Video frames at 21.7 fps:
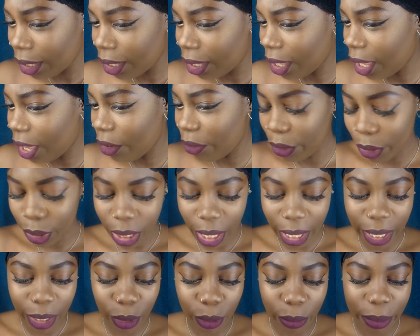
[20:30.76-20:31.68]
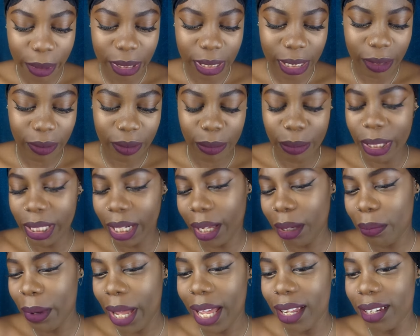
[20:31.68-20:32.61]
Yeah, I feel like it almost gives me
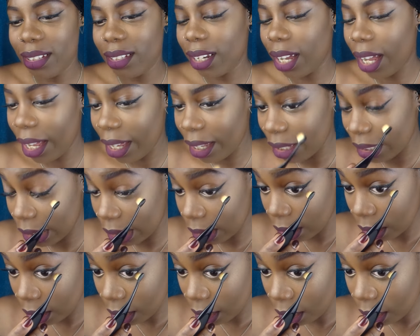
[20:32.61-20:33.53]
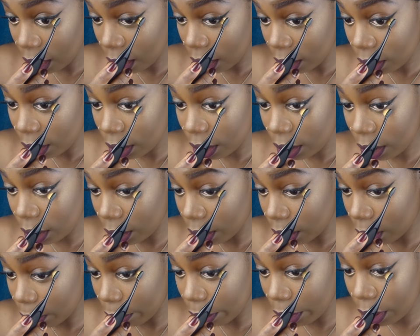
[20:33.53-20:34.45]
like panda eyes. Just
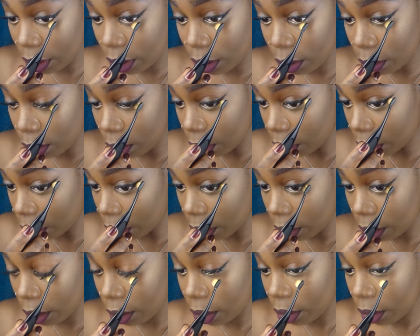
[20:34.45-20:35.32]
goes a bit too low.